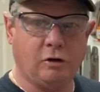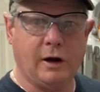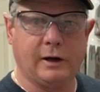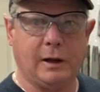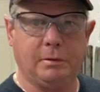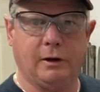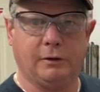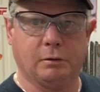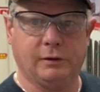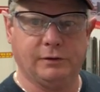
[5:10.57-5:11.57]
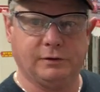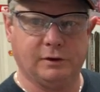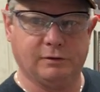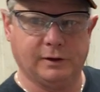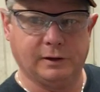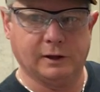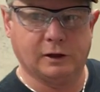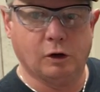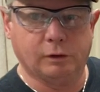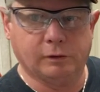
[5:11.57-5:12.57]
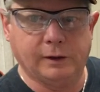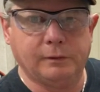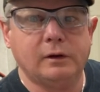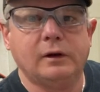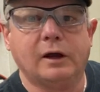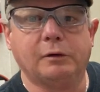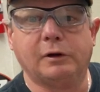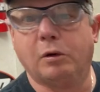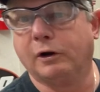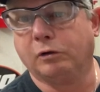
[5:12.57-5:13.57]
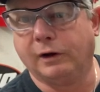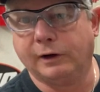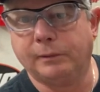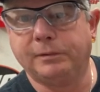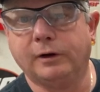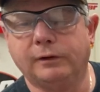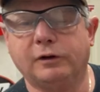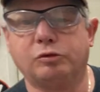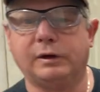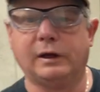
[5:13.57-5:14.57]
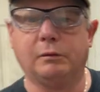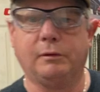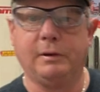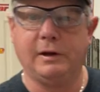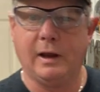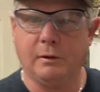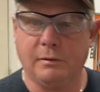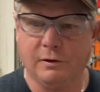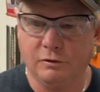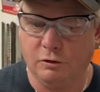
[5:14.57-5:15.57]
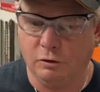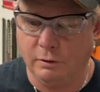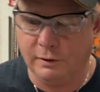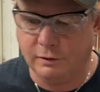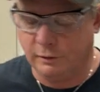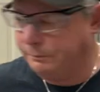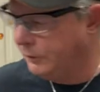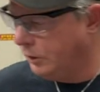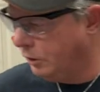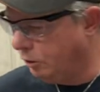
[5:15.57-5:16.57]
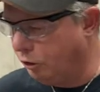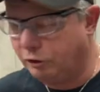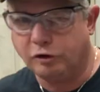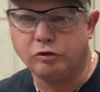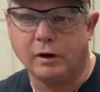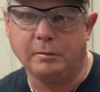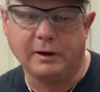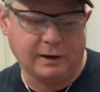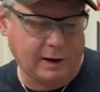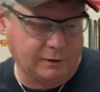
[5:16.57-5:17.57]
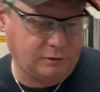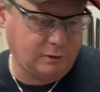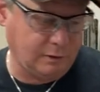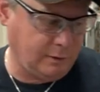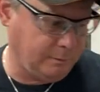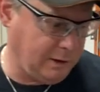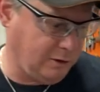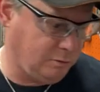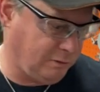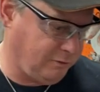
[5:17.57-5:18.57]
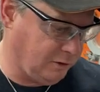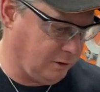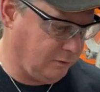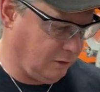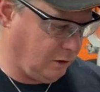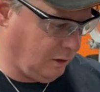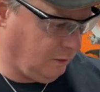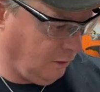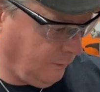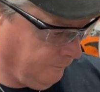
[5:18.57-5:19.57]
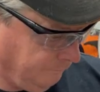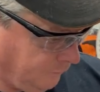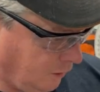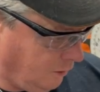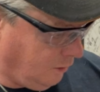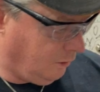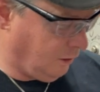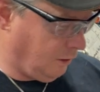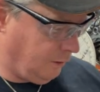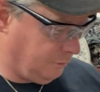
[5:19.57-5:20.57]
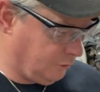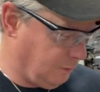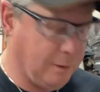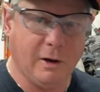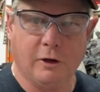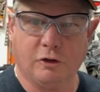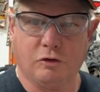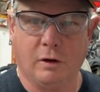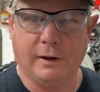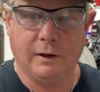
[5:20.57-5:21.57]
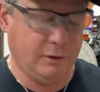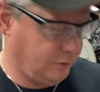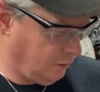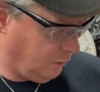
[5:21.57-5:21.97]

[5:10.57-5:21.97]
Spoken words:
try a couple other ones and see if I can get it going right. I really want to run it up there this weekend with my dad with his old one too. Or I'll just run my dad's. He hasn't been feeling very good. So maybe I'll just run his.